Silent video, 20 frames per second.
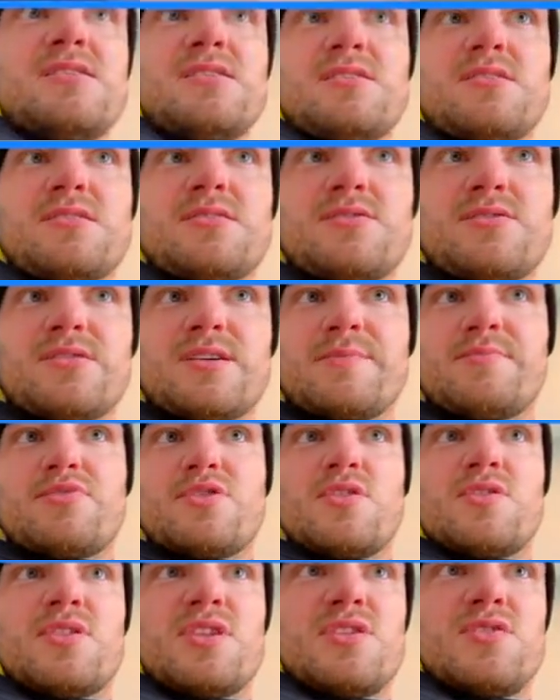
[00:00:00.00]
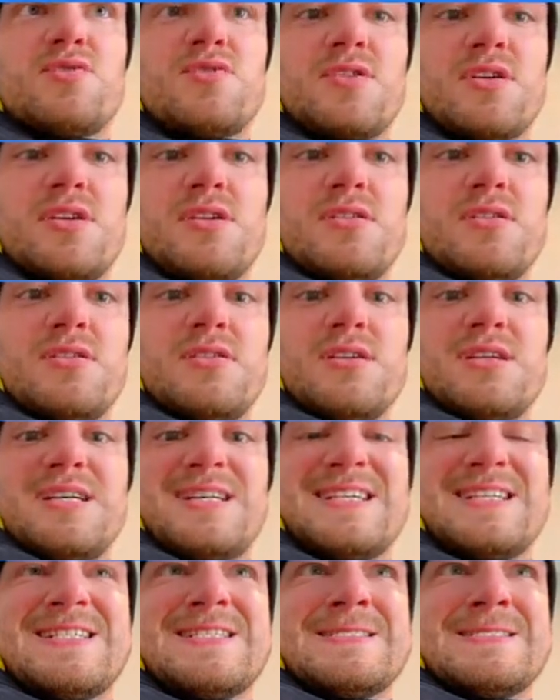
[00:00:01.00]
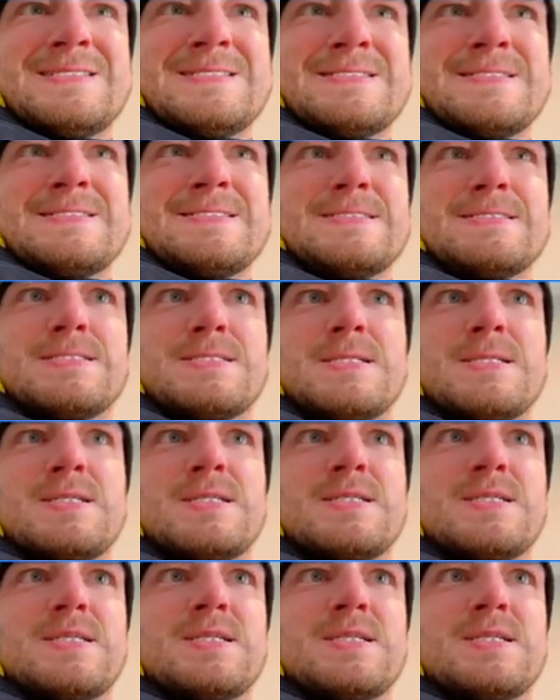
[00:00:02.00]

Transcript: Oh, I broke the door. Ugh. Mm.